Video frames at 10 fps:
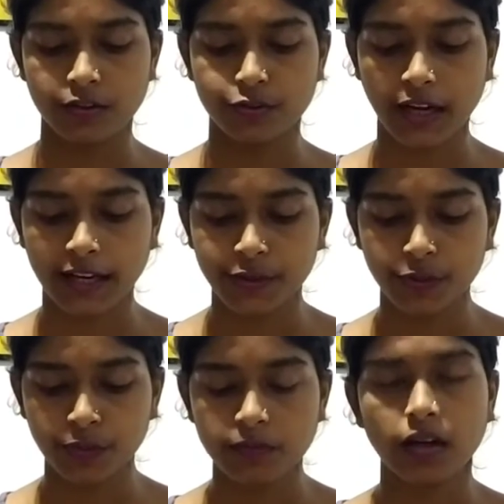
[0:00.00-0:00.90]
try
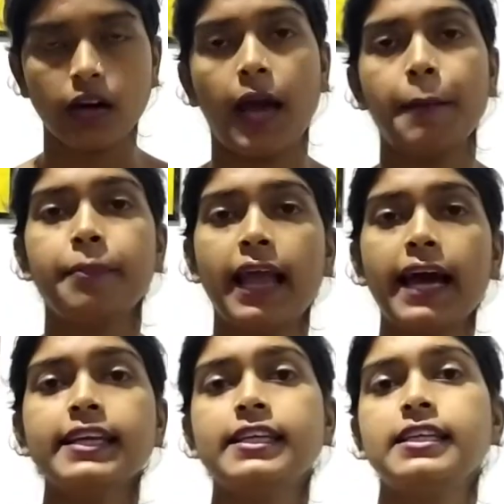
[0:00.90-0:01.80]
to
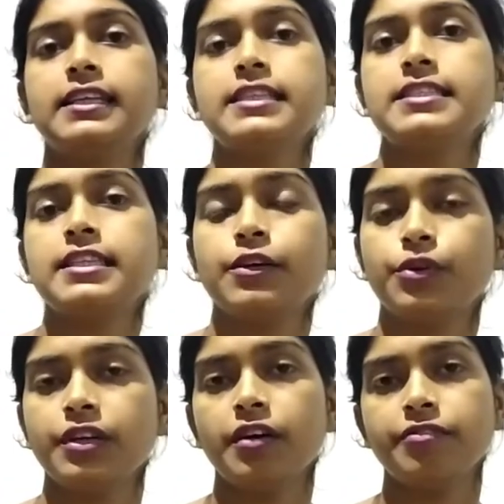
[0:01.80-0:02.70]
apply this
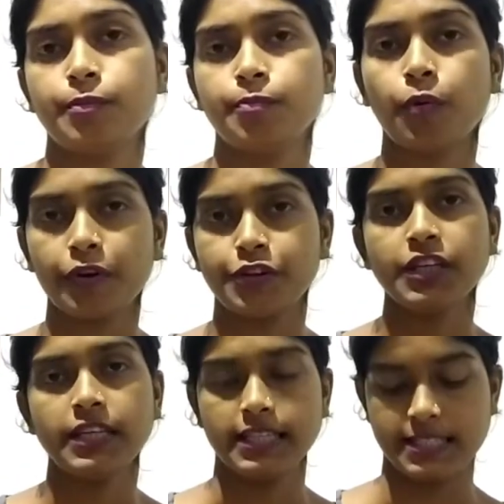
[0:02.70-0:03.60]
theory of
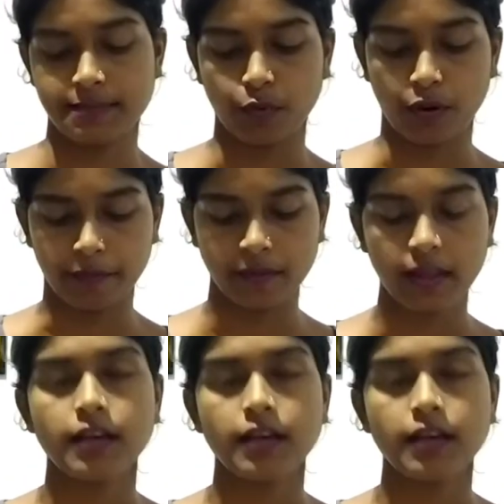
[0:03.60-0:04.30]
poetry in this poem.